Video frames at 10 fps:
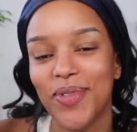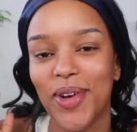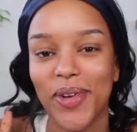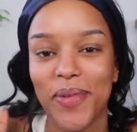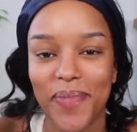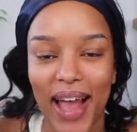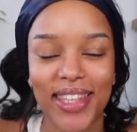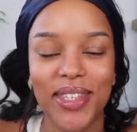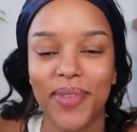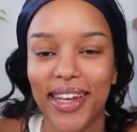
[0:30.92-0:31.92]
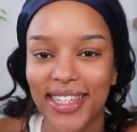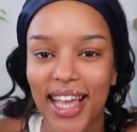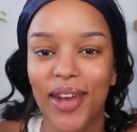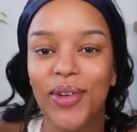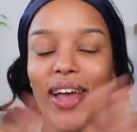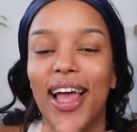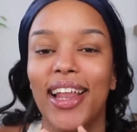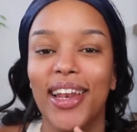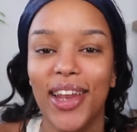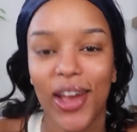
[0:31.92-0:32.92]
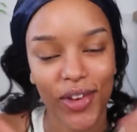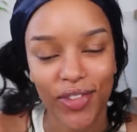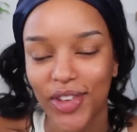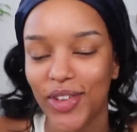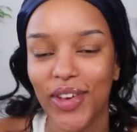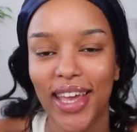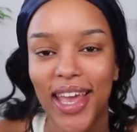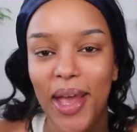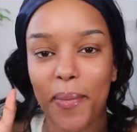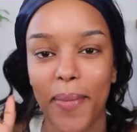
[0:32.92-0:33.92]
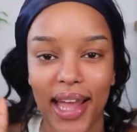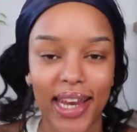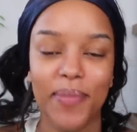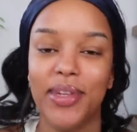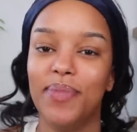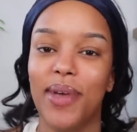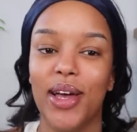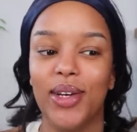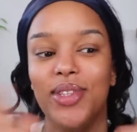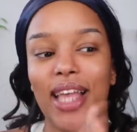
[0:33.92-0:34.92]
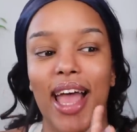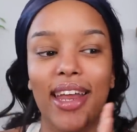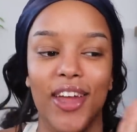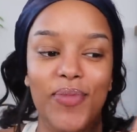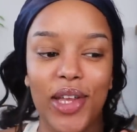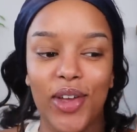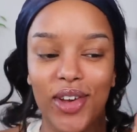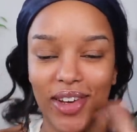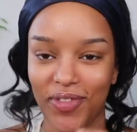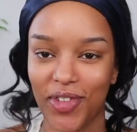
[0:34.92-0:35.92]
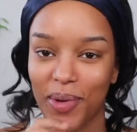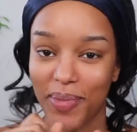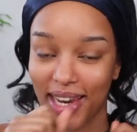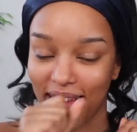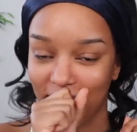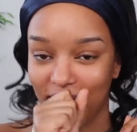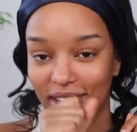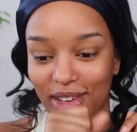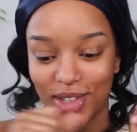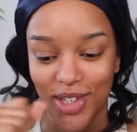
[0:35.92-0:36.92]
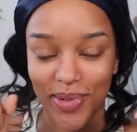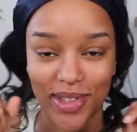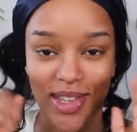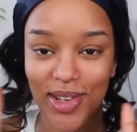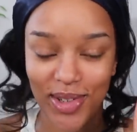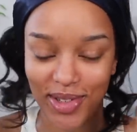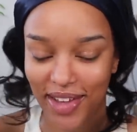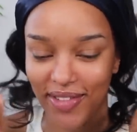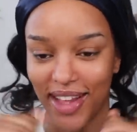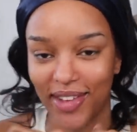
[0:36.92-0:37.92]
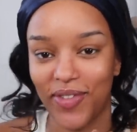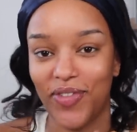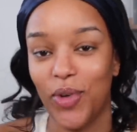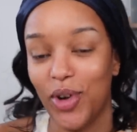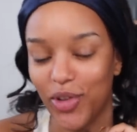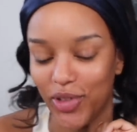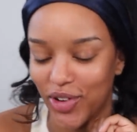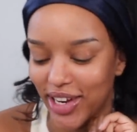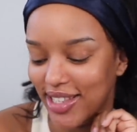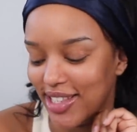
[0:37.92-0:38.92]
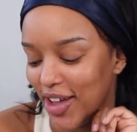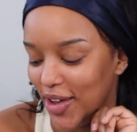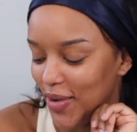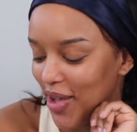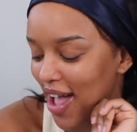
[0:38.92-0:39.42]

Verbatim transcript: welcome back to my channel hello if you're new here my name is bells and i've been gone for a minute on youtube on socials i've like fallen off the grid so